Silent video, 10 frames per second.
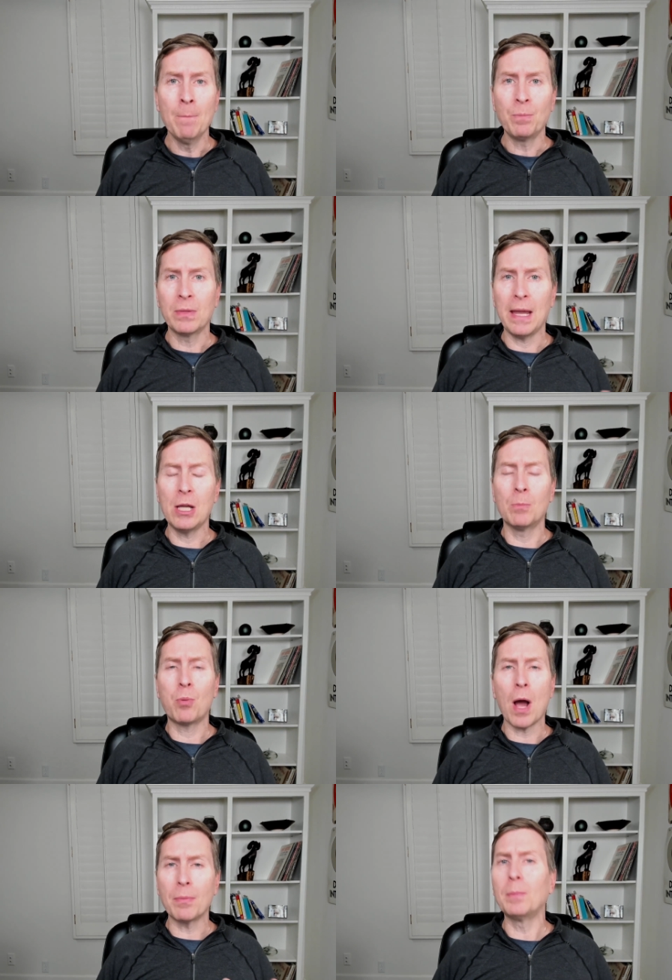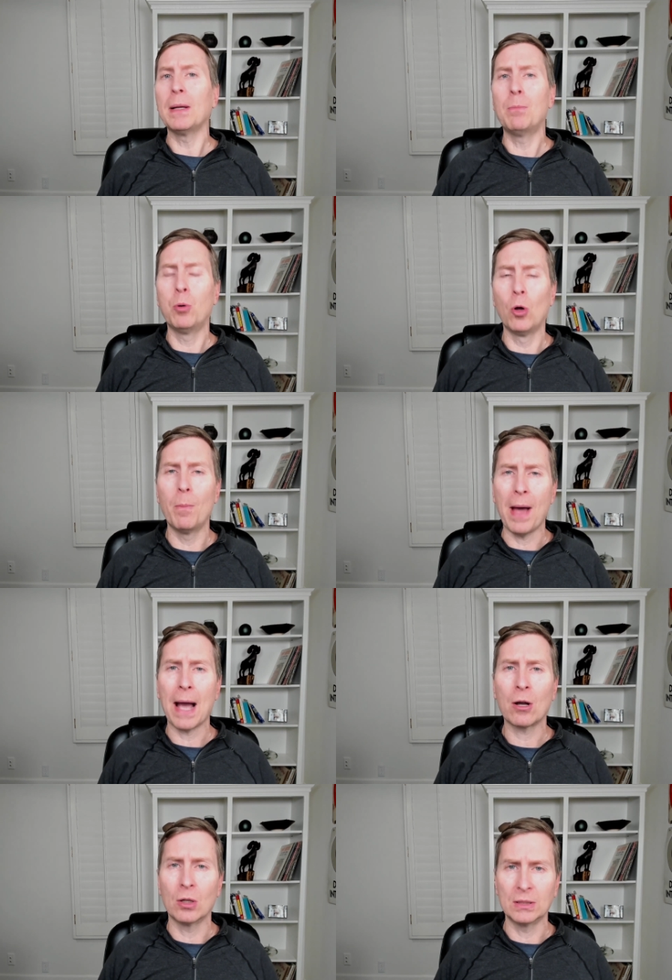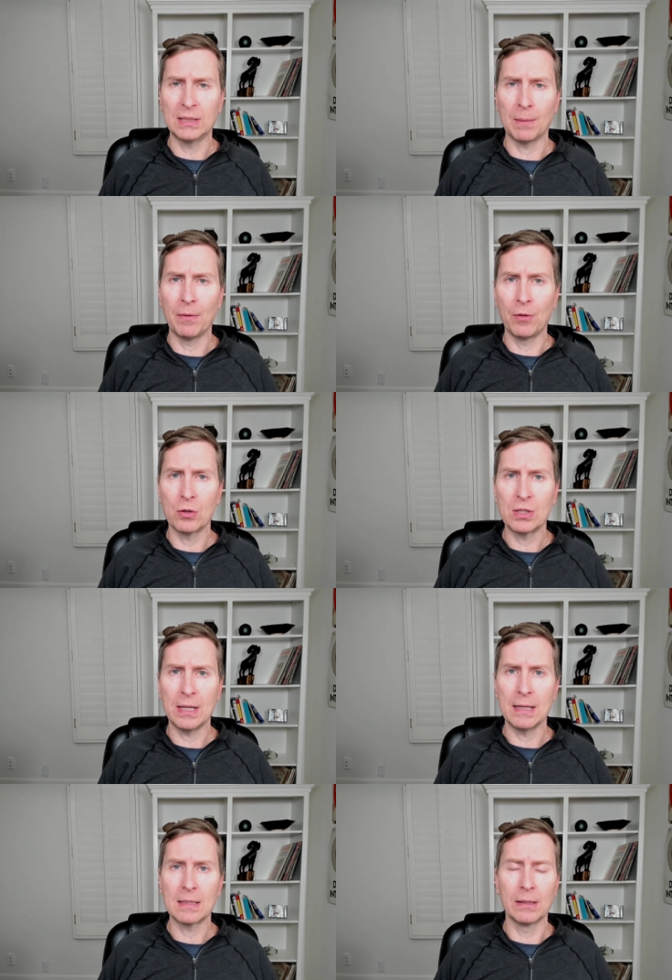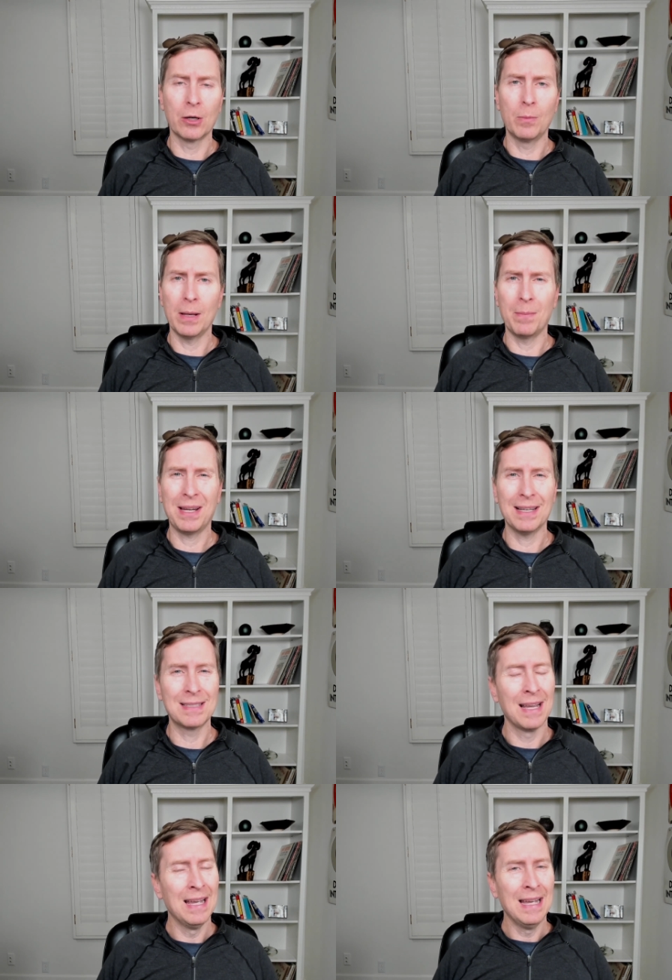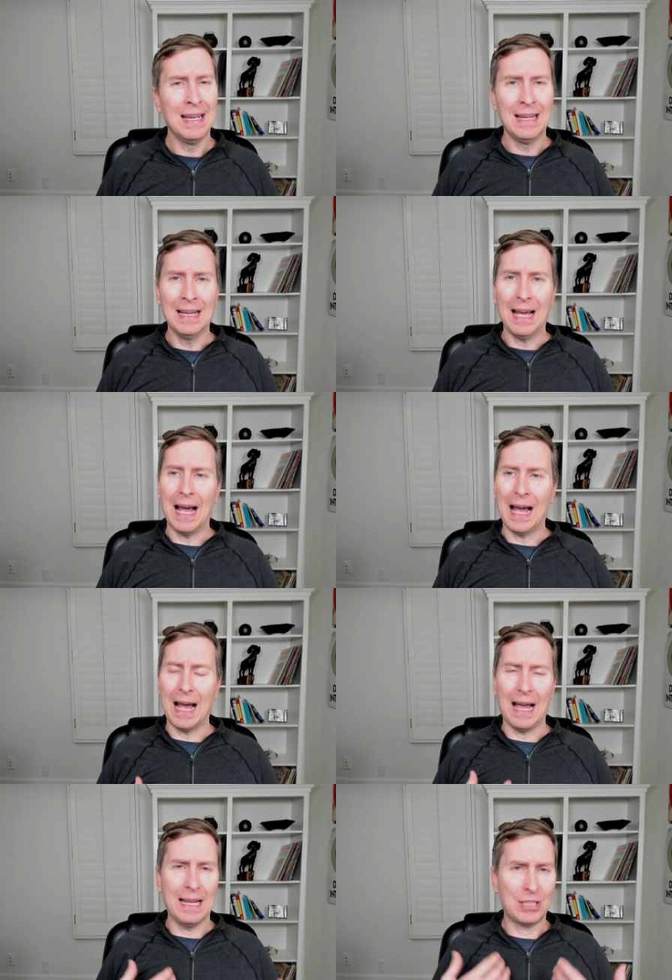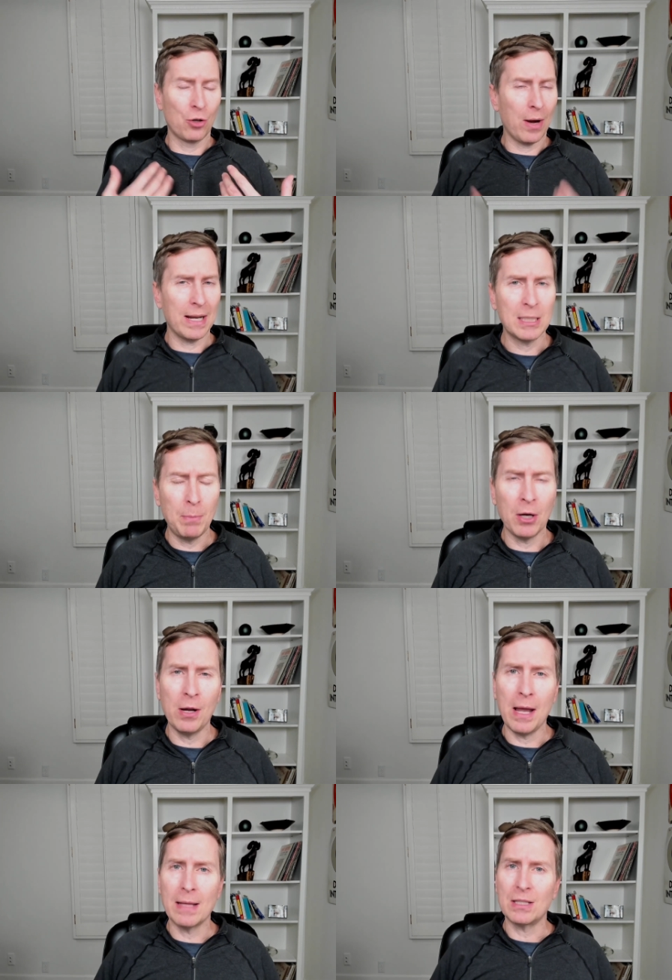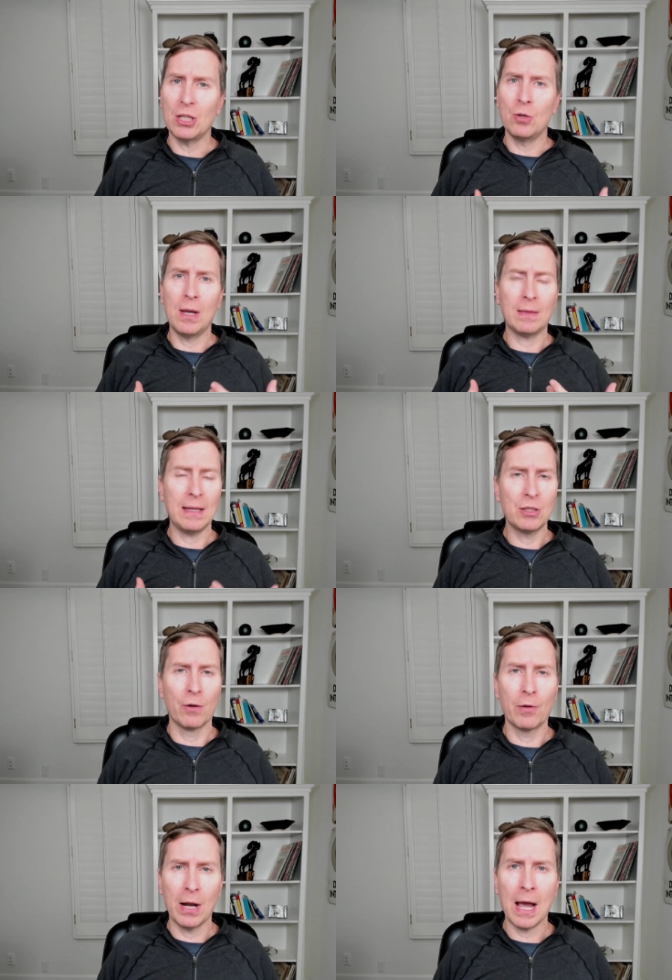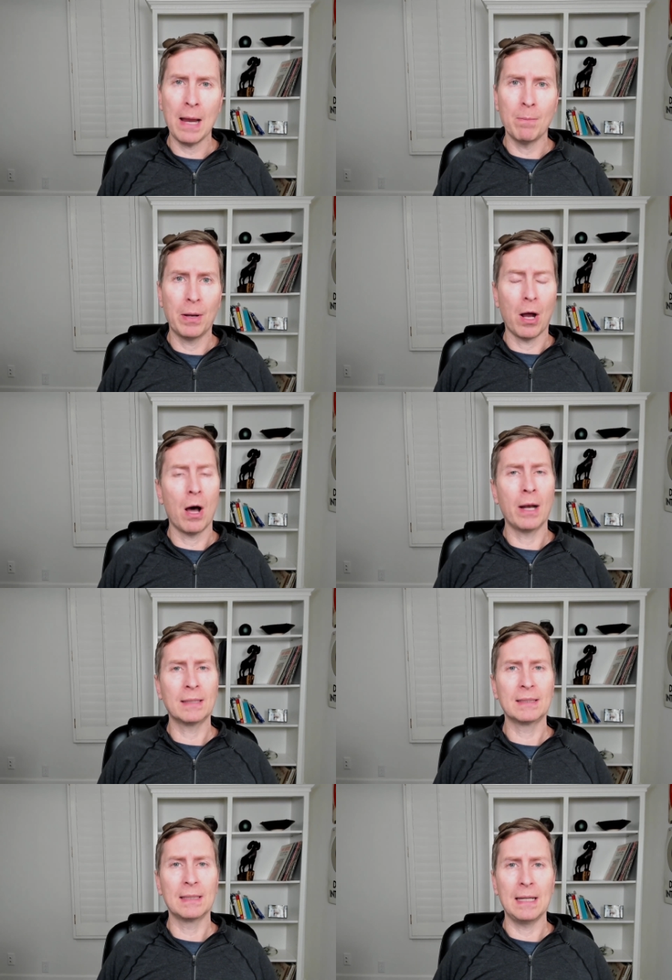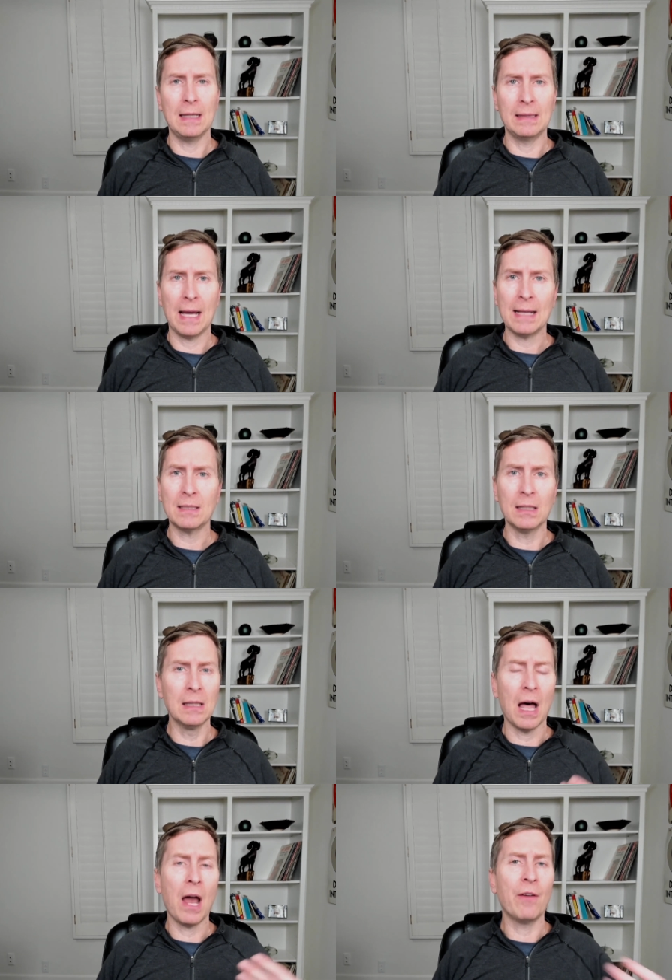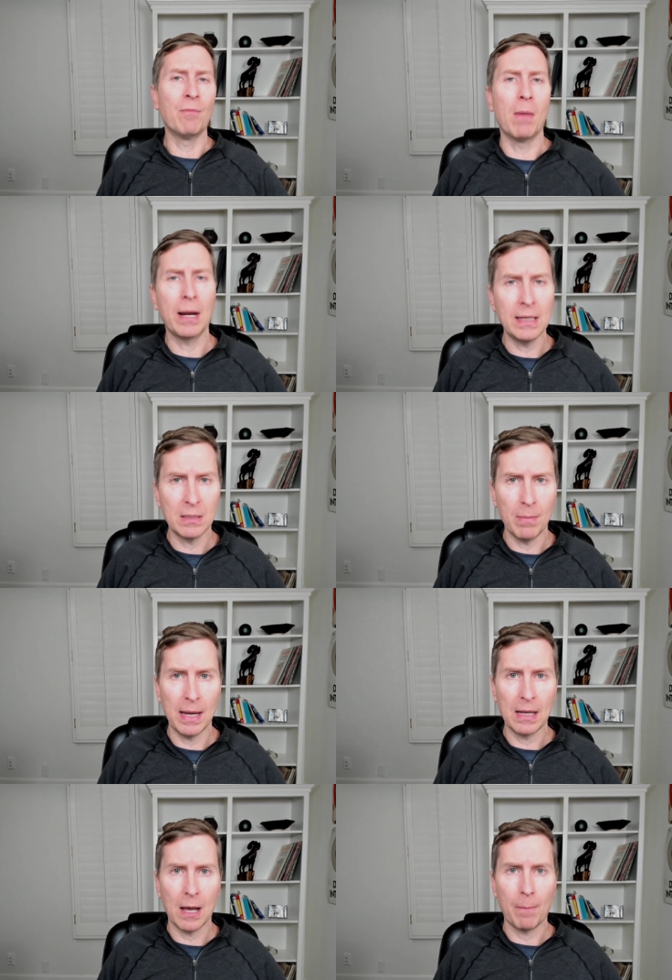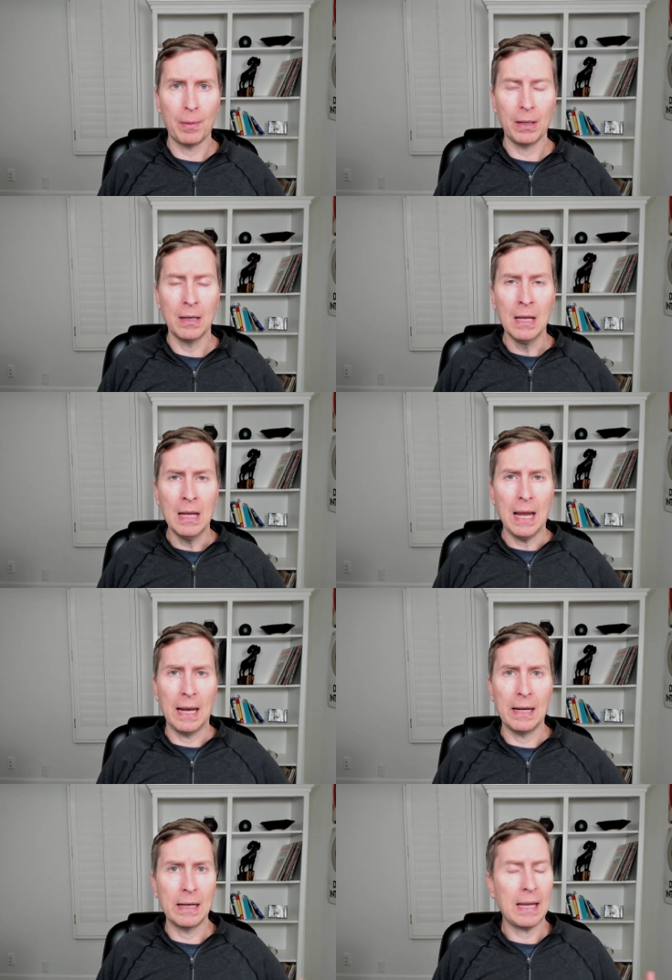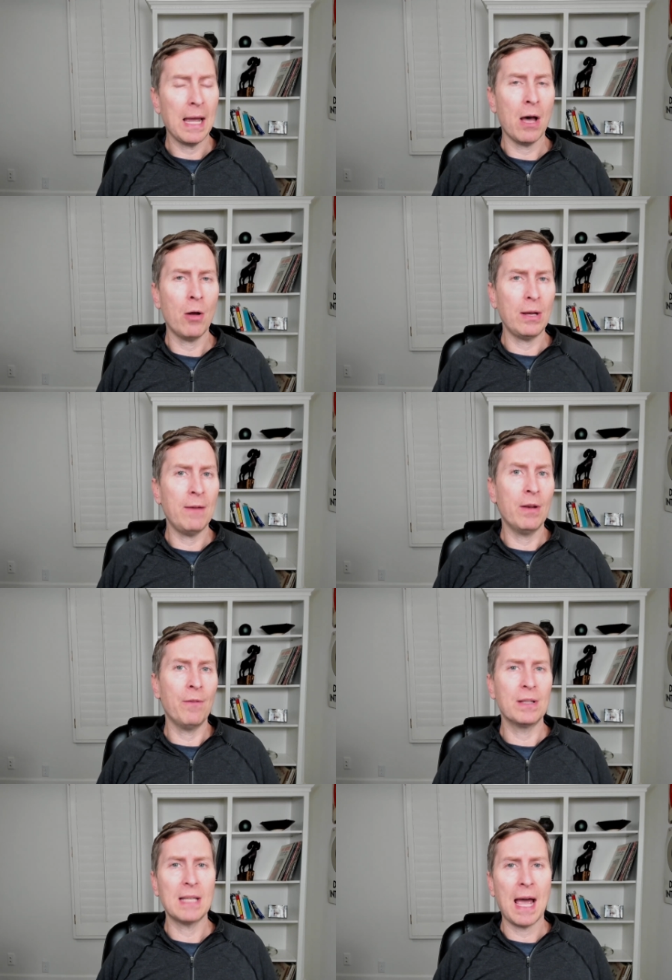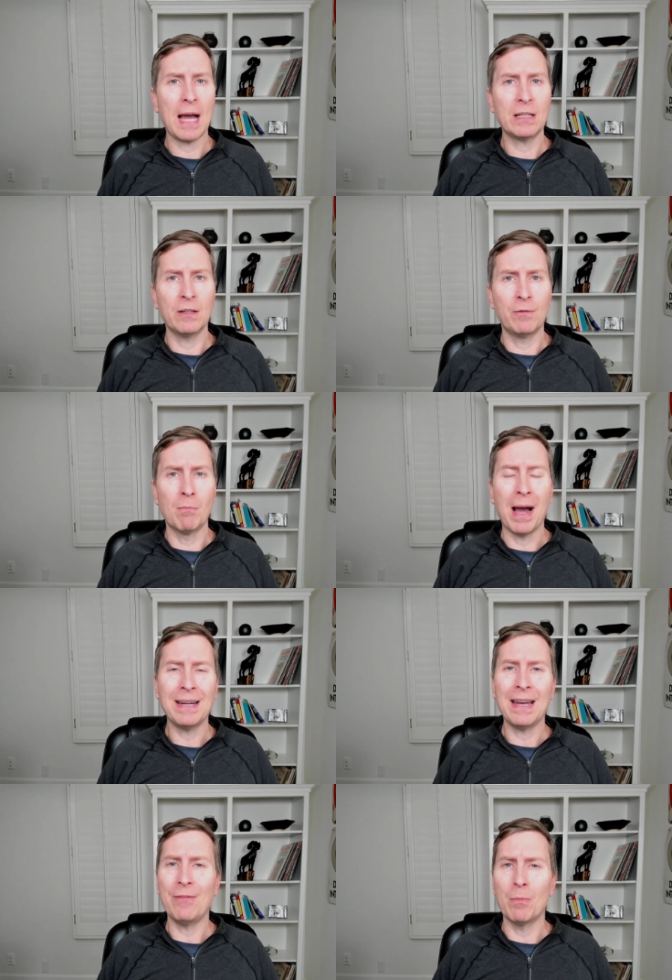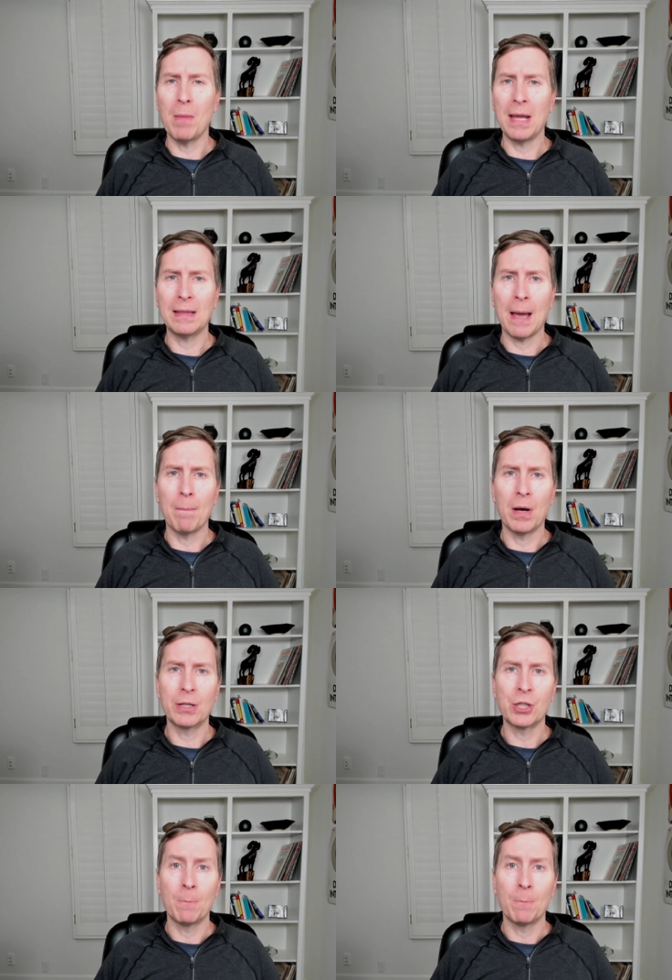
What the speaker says: they could probably pull back on some of those things a little bit, because it's a great experience. You get things overnight, but honestly, that's a lot of money to make up. And an account, even if it's active, might not even make that much